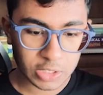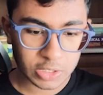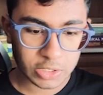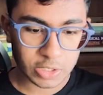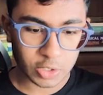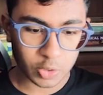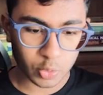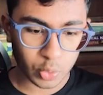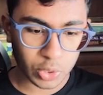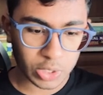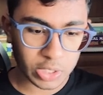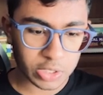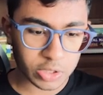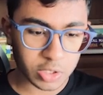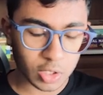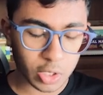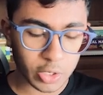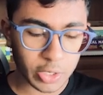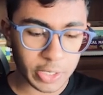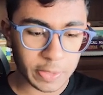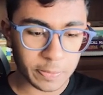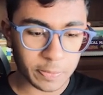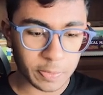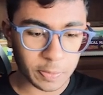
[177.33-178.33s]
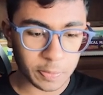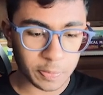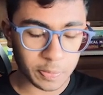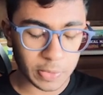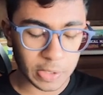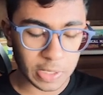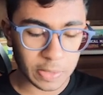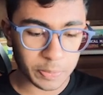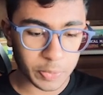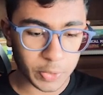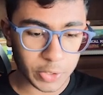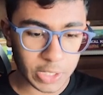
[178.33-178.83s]
the queen is already
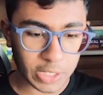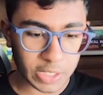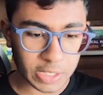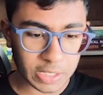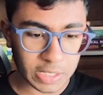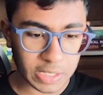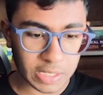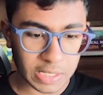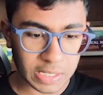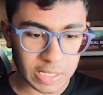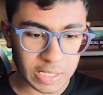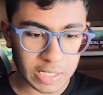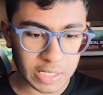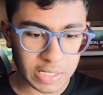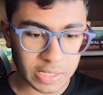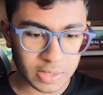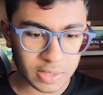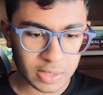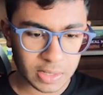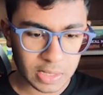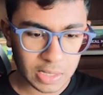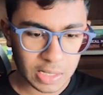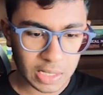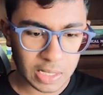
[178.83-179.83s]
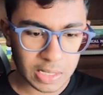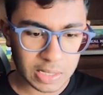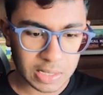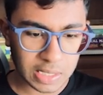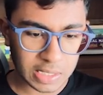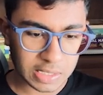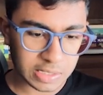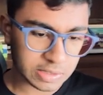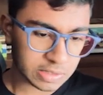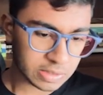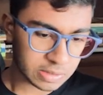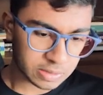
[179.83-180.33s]
uh, protecting it, and
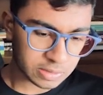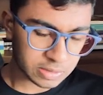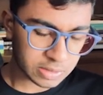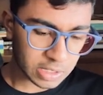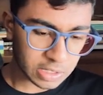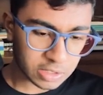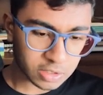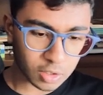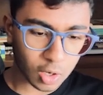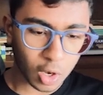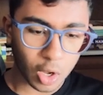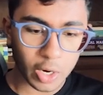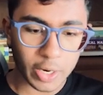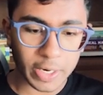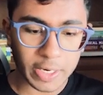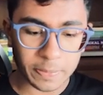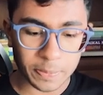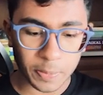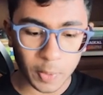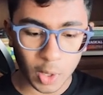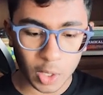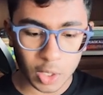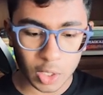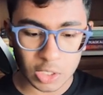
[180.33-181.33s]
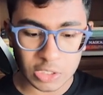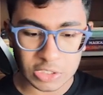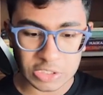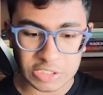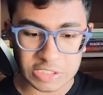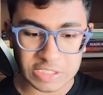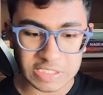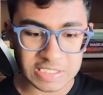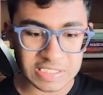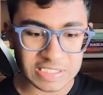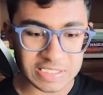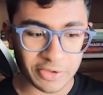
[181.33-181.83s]
like there is already pawn on
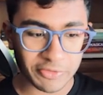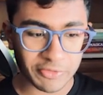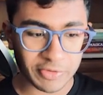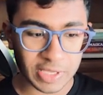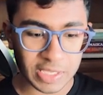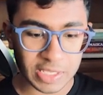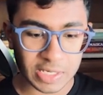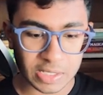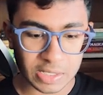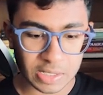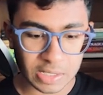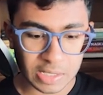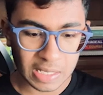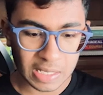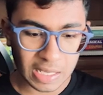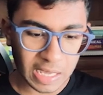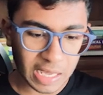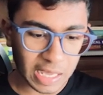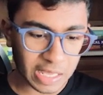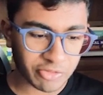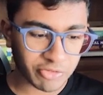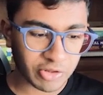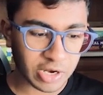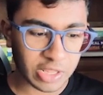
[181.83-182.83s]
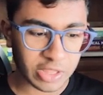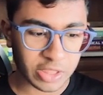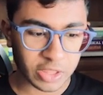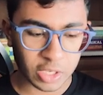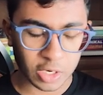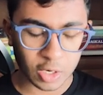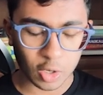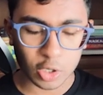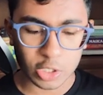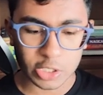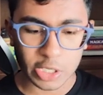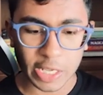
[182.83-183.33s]
g seven as well as an
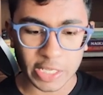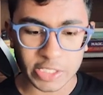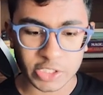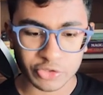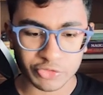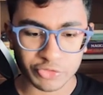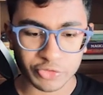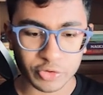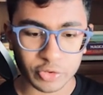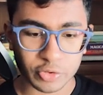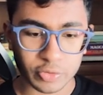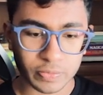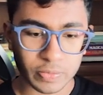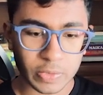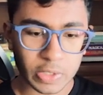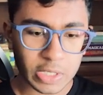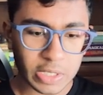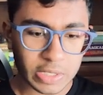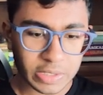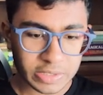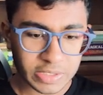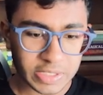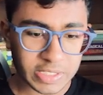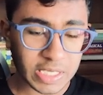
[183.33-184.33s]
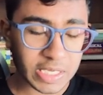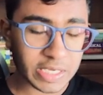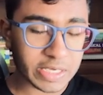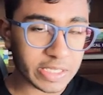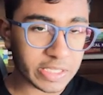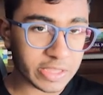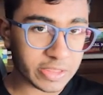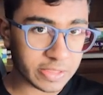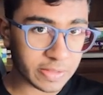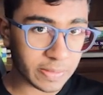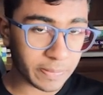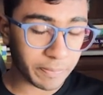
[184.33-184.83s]
h four. The king
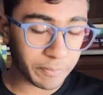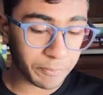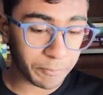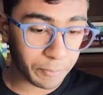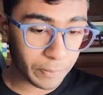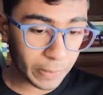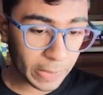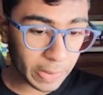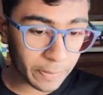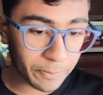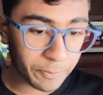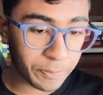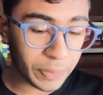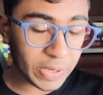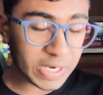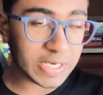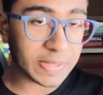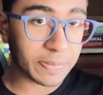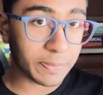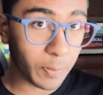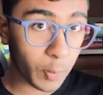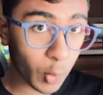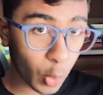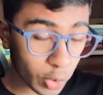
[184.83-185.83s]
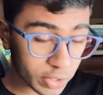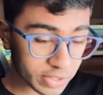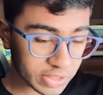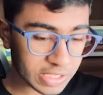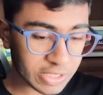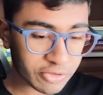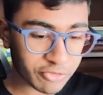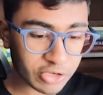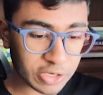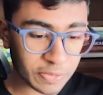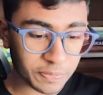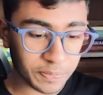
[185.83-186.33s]
is a bit more
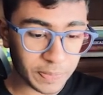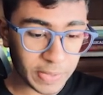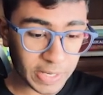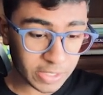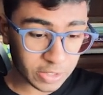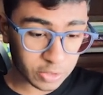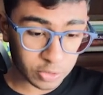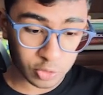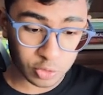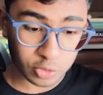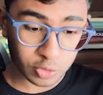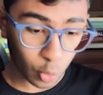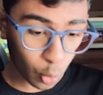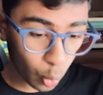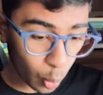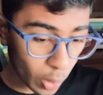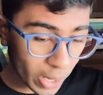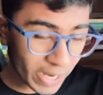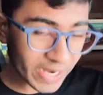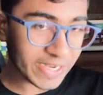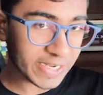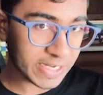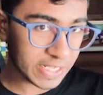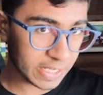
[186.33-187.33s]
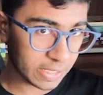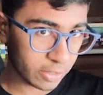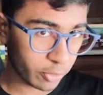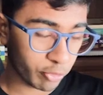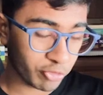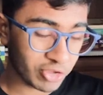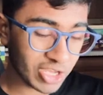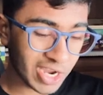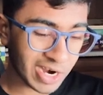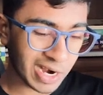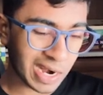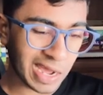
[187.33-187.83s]
safe compared to the white king
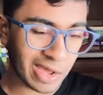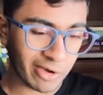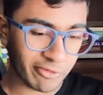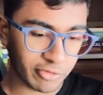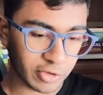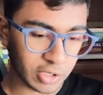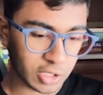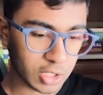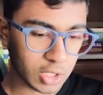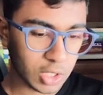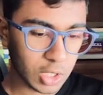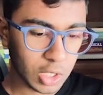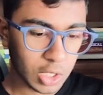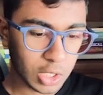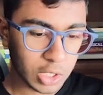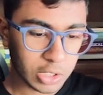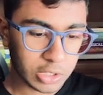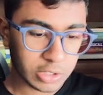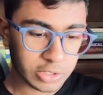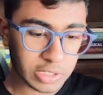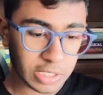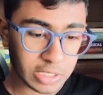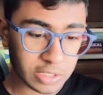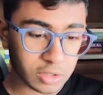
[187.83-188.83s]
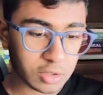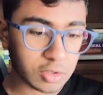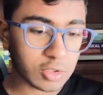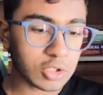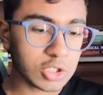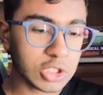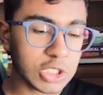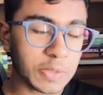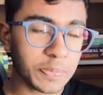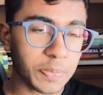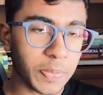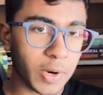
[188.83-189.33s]
we are having. There is no
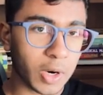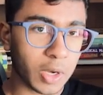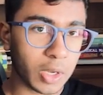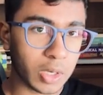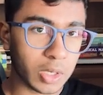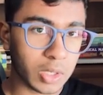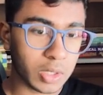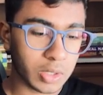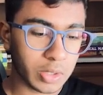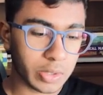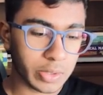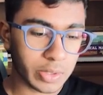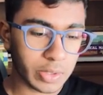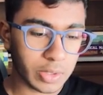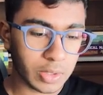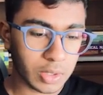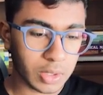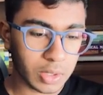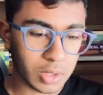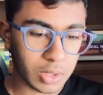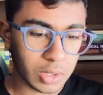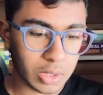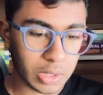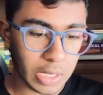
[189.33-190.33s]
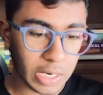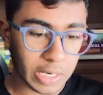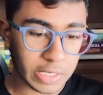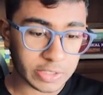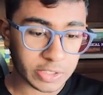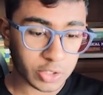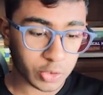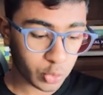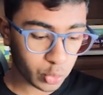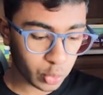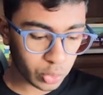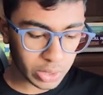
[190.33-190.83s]
g pawn, and the
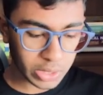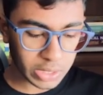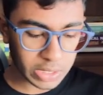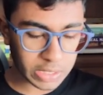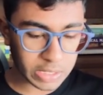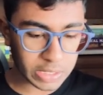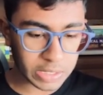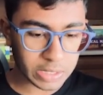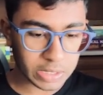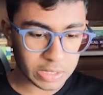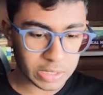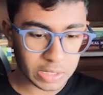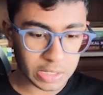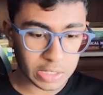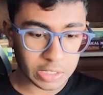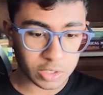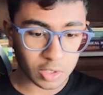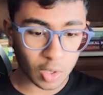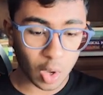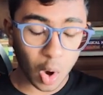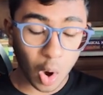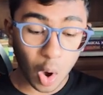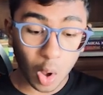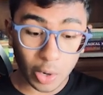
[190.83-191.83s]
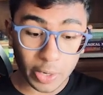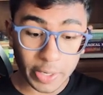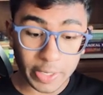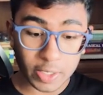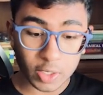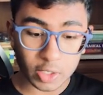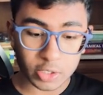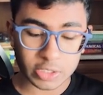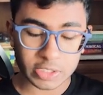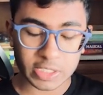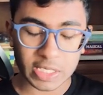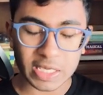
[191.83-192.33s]
queen is already
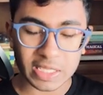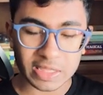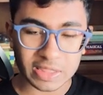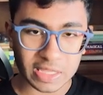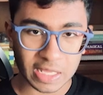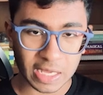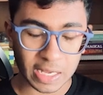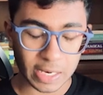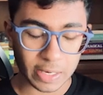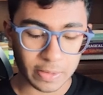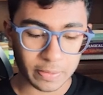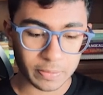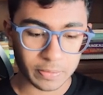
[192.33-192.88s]
on the king side.